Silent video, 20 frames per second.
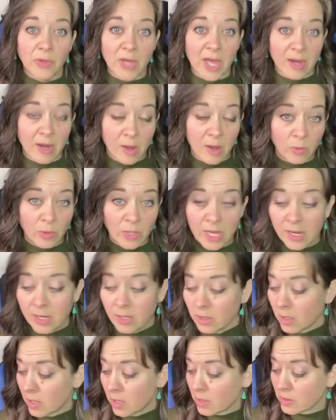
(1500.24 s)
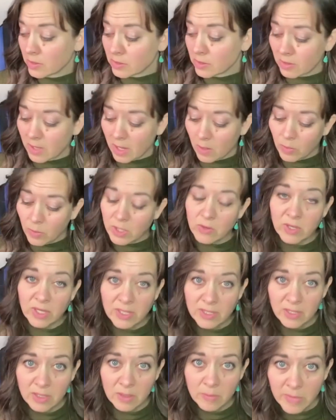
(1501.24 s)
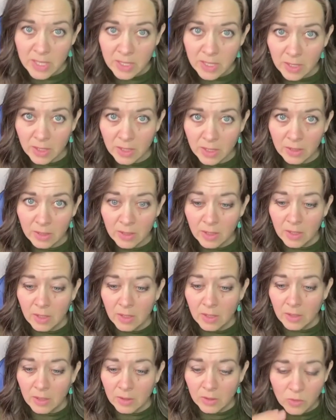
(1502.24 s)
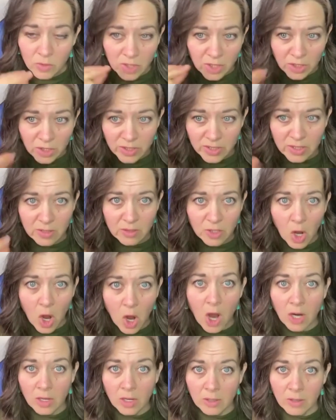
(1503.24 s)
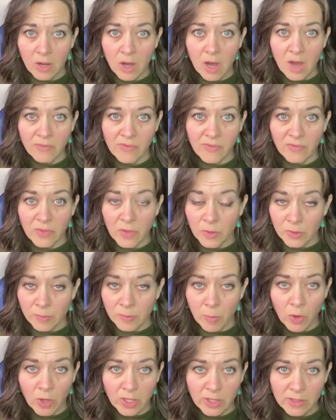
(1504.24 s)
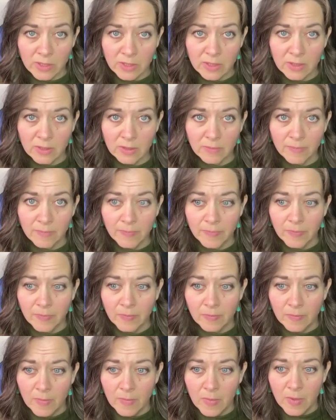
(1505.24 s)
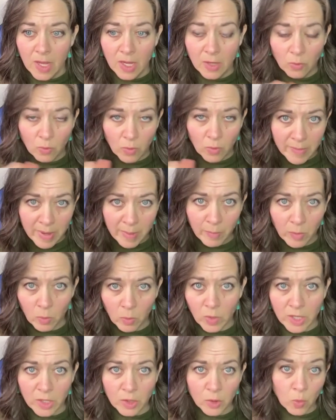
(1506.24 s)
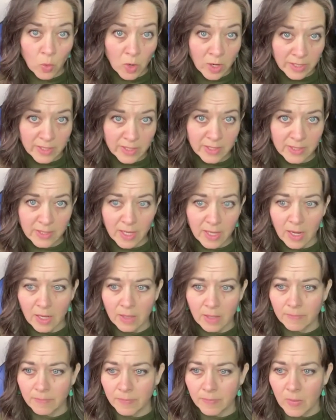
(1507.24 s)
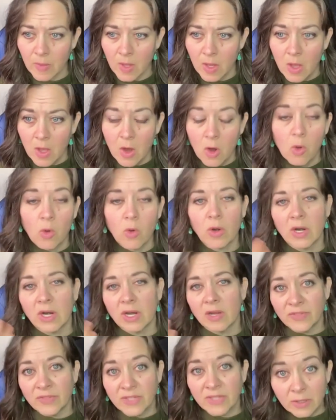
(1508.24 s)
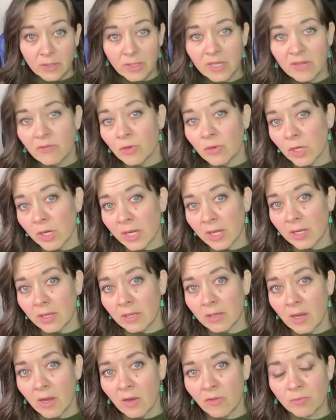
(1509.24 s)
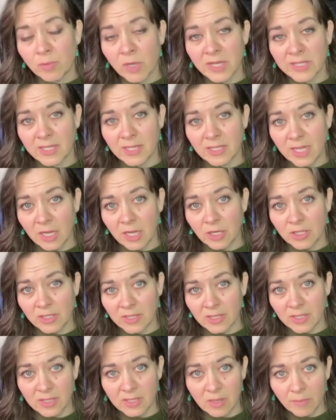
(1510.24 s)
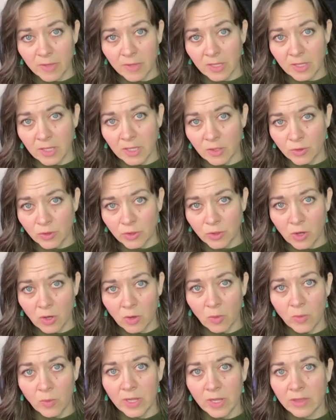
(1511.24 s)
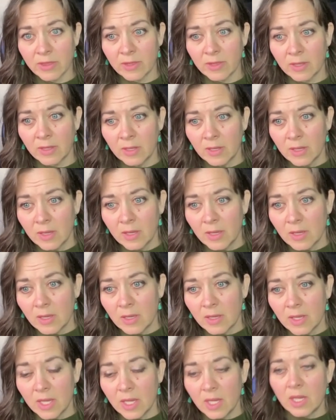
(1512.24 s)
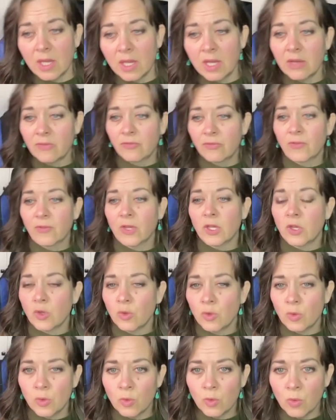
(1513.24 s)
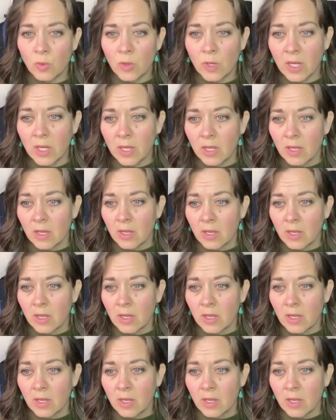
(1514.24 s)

out that outline so that when you get to the meeting, you can just talk off of those points and remember what you wanted to say. Or if delivery of presentations is something that you struggle with, if you